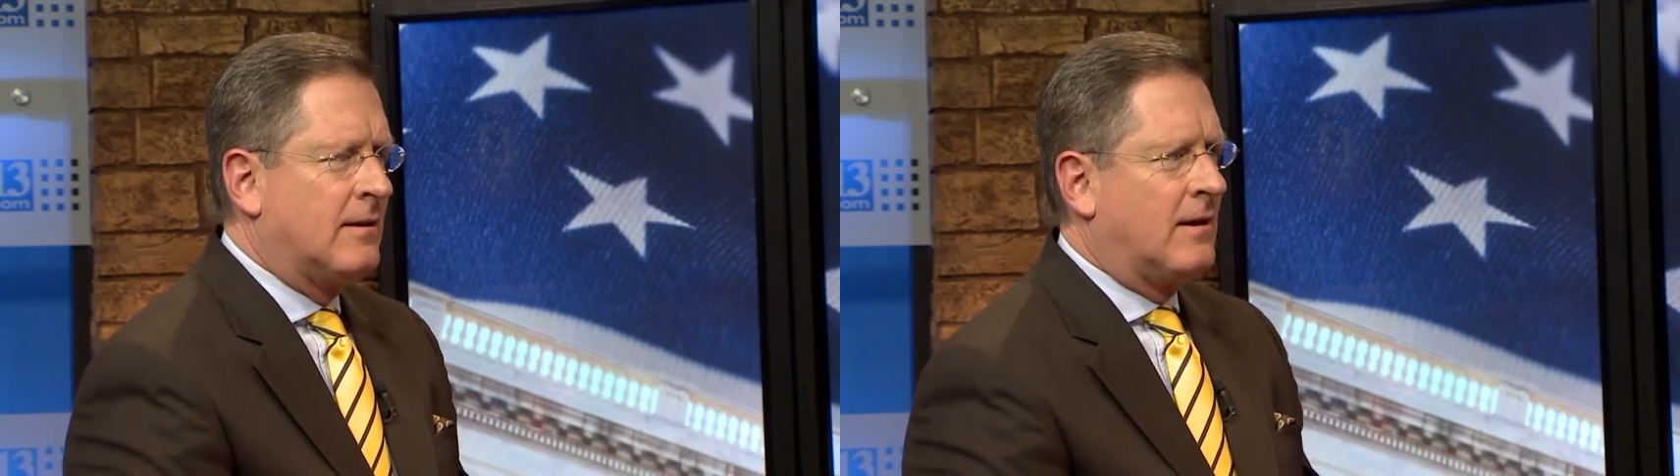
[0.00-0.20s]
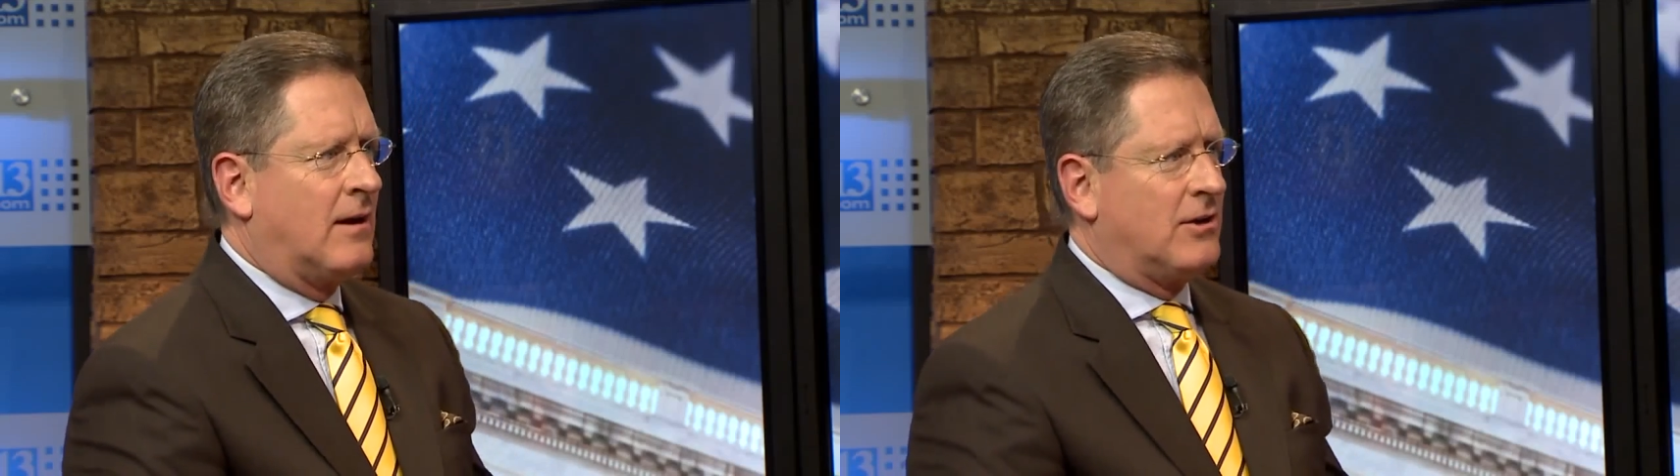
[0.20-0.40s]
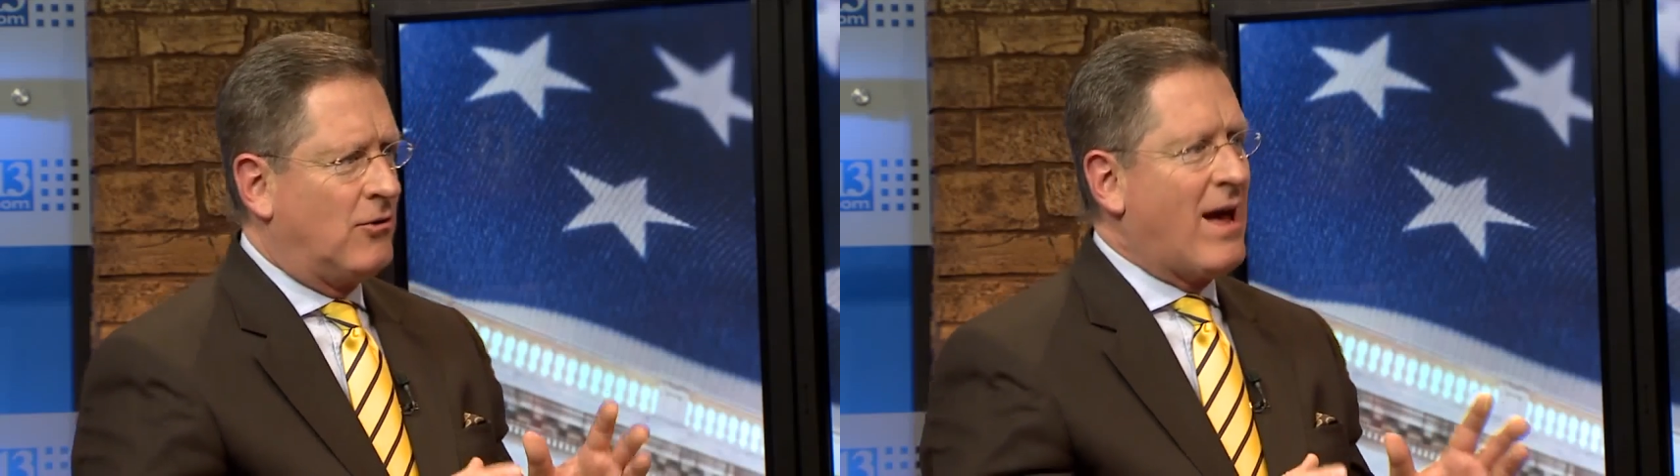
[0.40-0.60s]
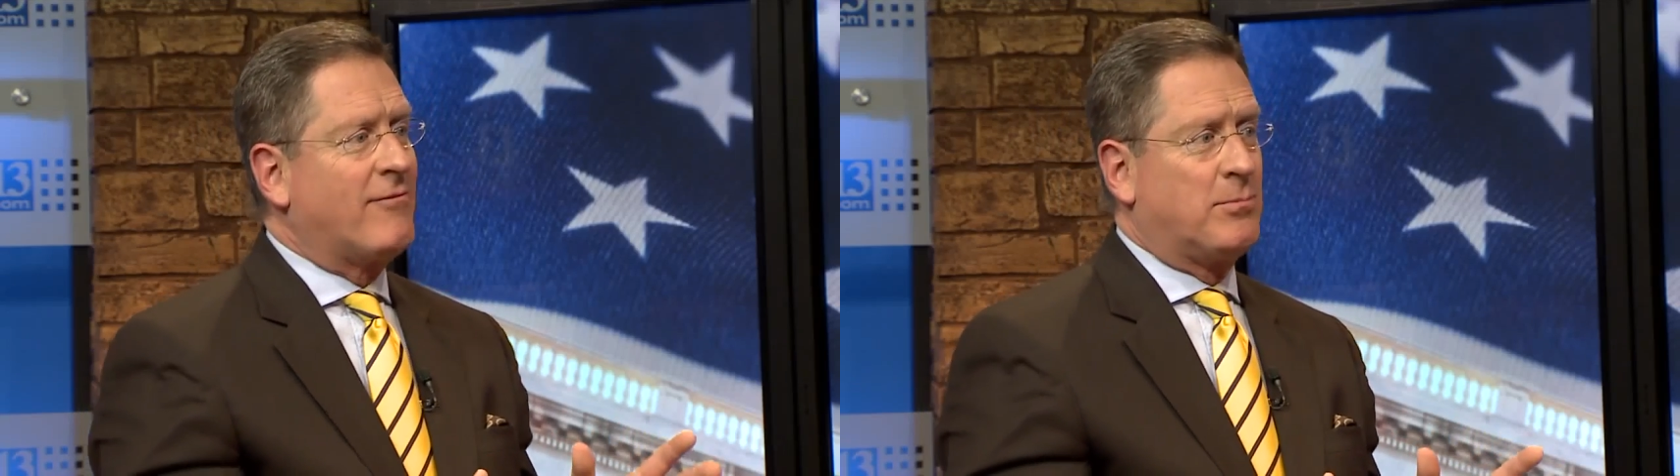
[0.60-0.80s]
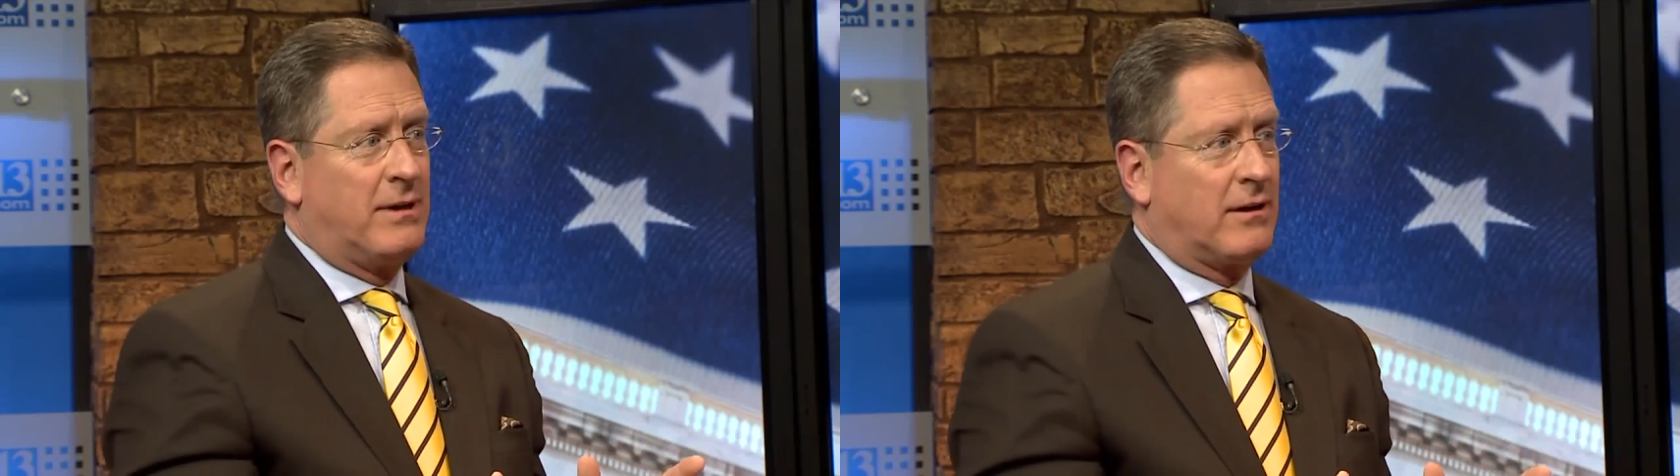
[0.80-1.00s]
Uh, you
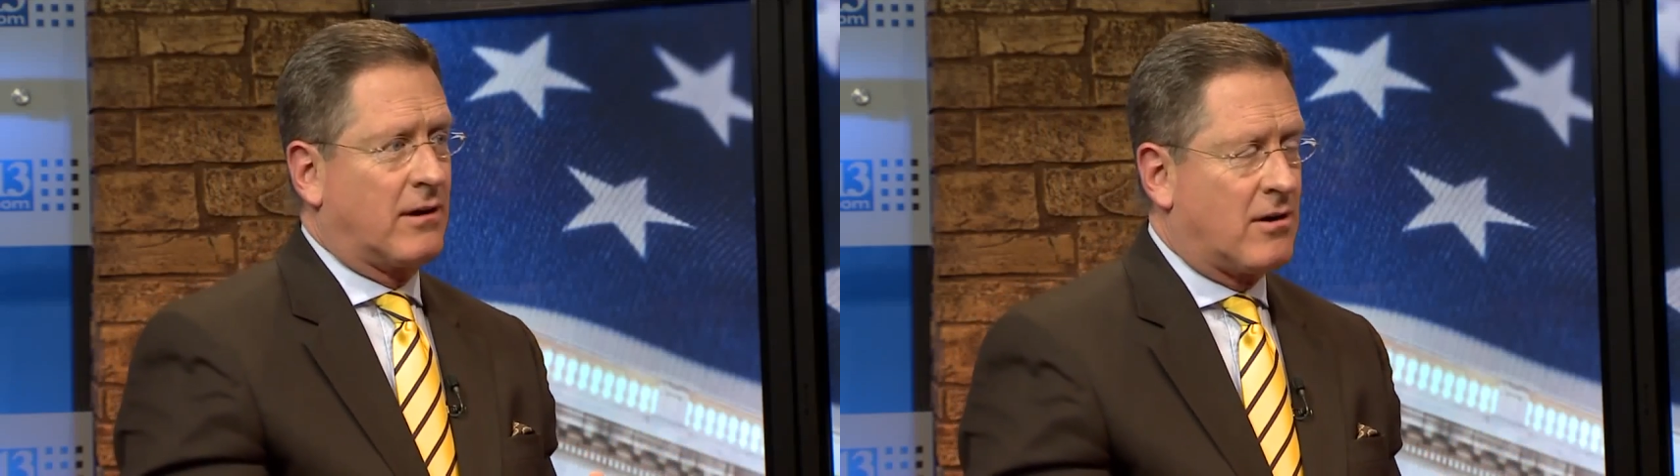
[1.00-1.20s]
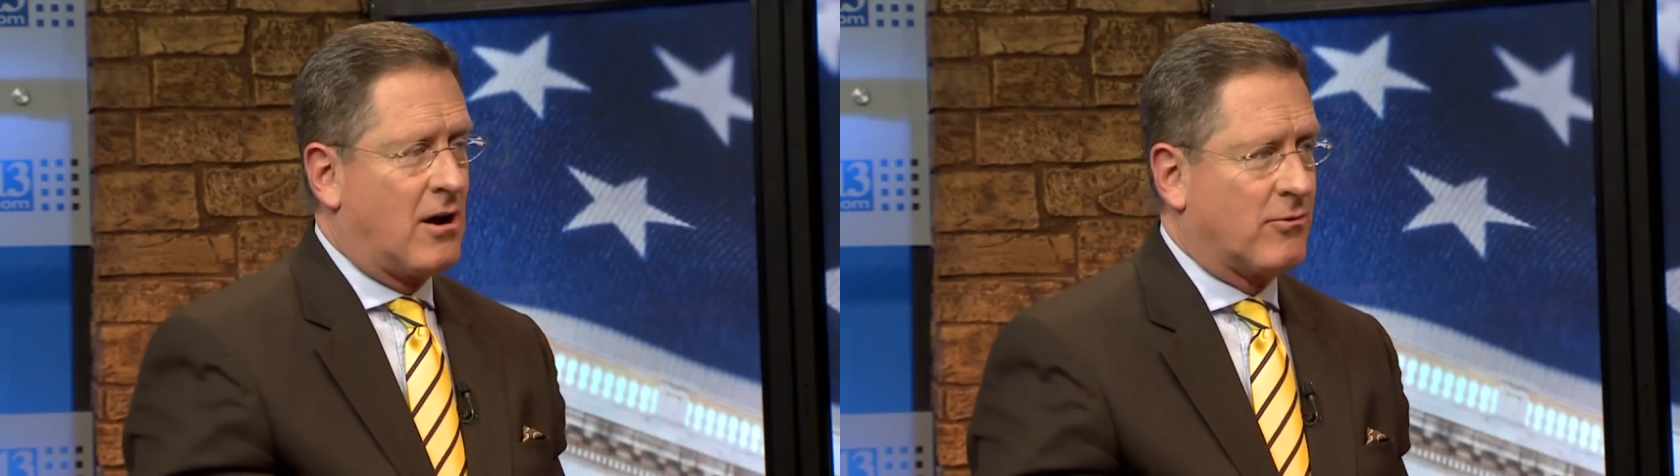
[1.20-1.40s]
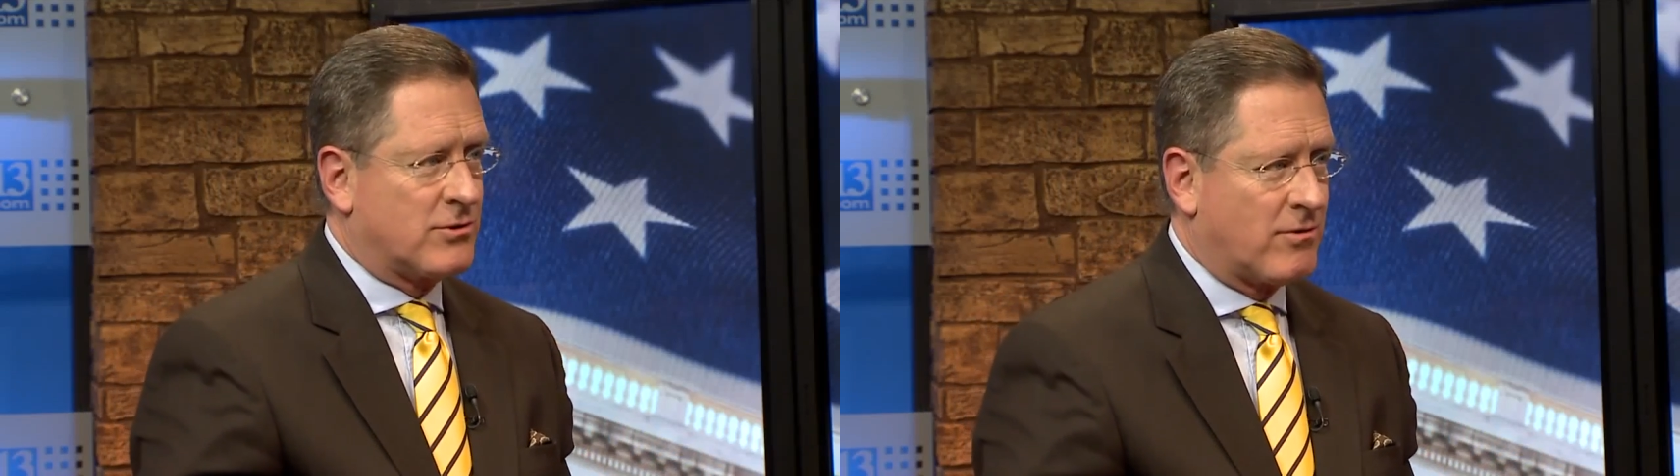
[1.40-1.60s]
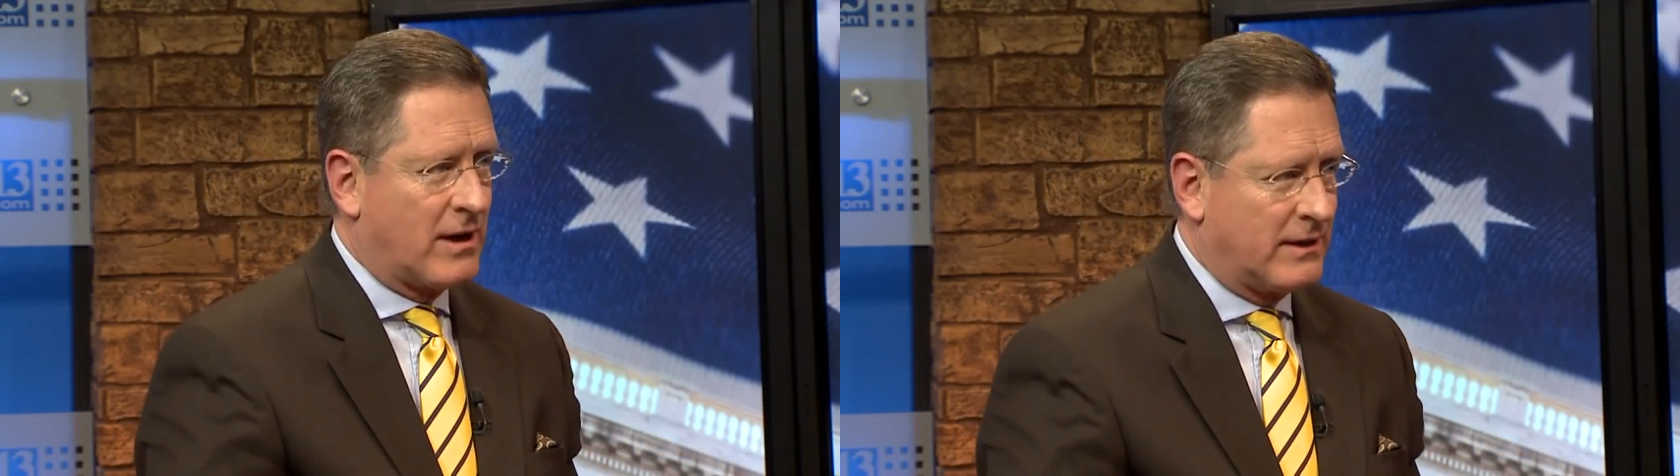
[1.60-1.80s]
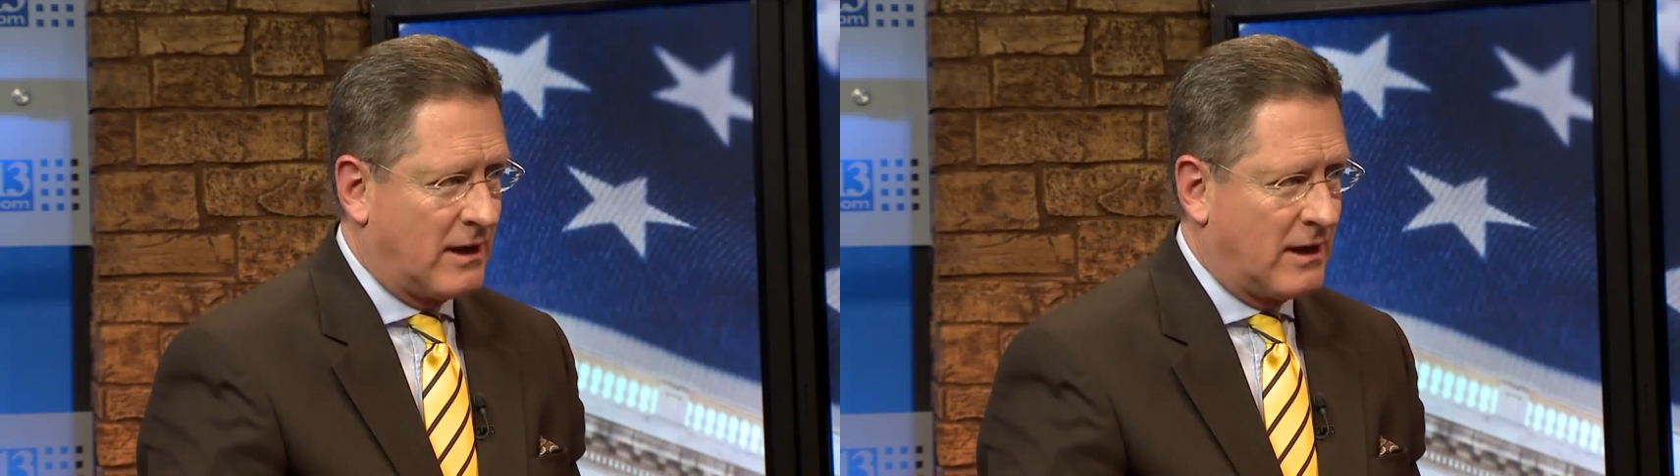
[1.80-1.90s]
have a bill in Congress right